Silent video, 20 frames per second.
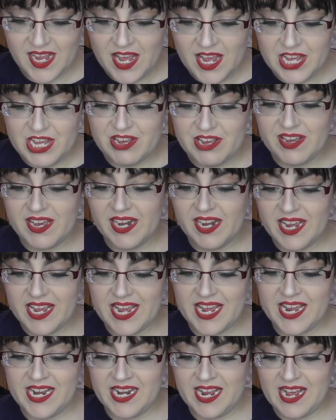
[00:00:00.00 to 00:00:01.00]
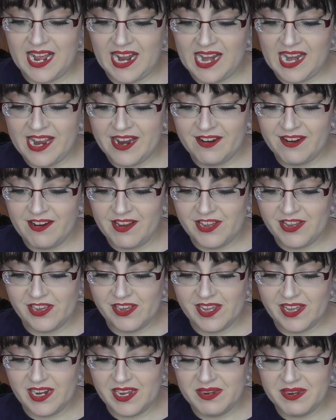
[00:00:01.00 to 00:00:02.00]
You can get it in clear and you can
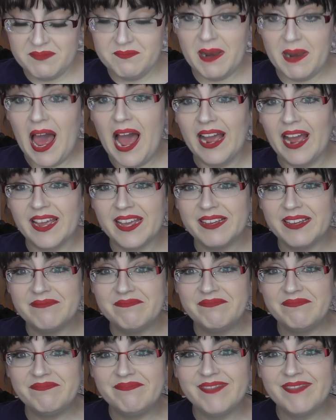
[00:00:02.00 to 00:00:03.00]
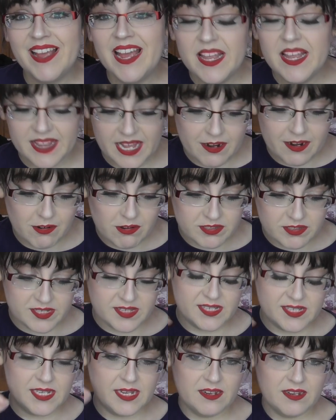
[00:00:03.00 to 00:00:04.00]
get it in black. They're also
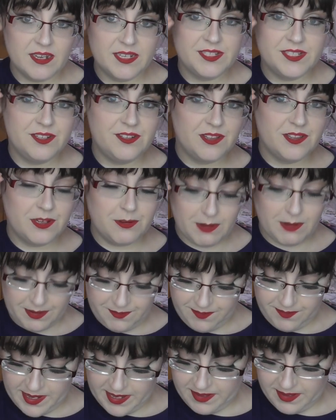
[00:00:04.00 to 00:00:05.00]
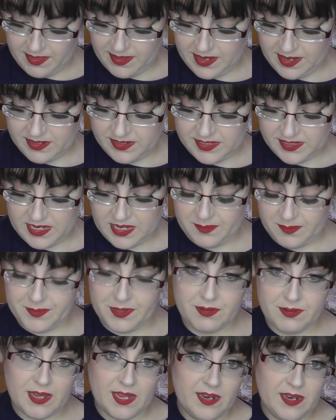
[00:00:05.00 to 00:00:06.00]
the same guys who do the Quick Flick thing to help
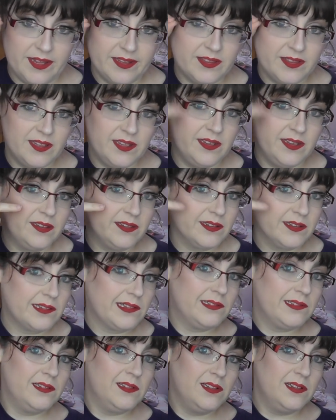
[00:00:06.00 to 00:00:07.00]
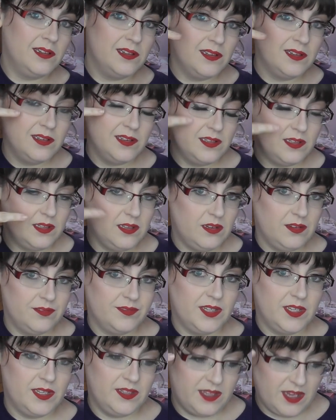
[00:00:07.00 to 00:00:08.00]
you get, like, the
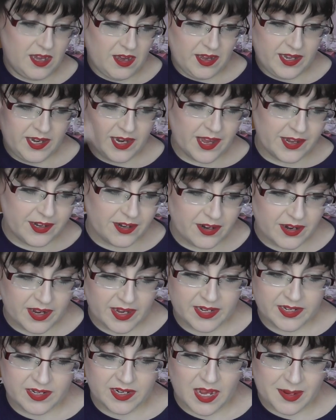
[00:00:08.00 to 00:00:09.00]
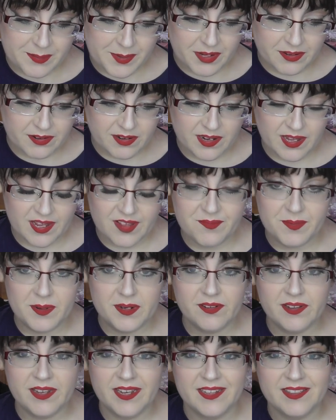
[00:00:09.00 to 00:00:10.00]
eyeliner. And I'm not gonna lie, I've been
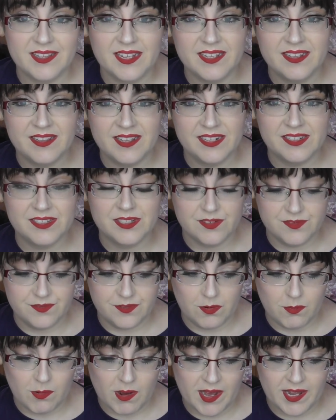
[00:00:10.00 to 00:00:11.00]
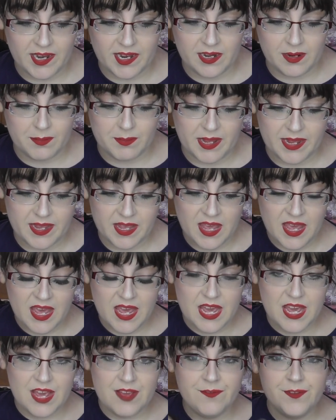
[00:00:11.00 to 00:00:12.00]
looking at their stuff for a while, and I'm like,
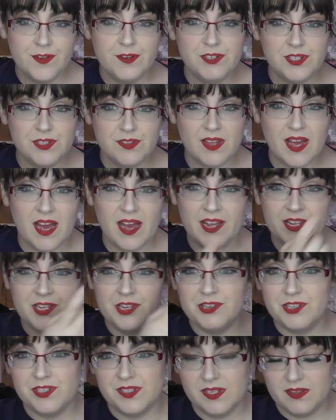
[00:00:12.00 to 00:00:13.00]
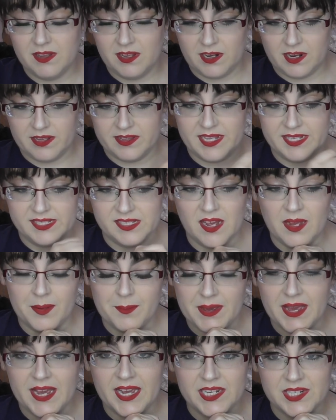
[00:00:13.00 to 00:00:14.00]
if you do that and you do something like this, I
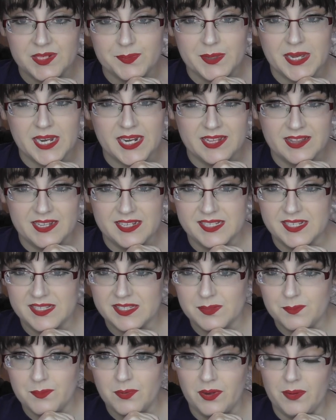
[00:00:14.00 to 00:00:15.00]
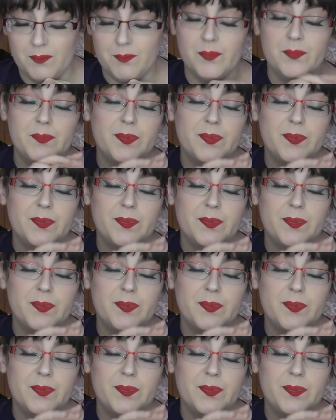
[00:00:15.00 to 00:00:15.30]
may end up getting this at some point.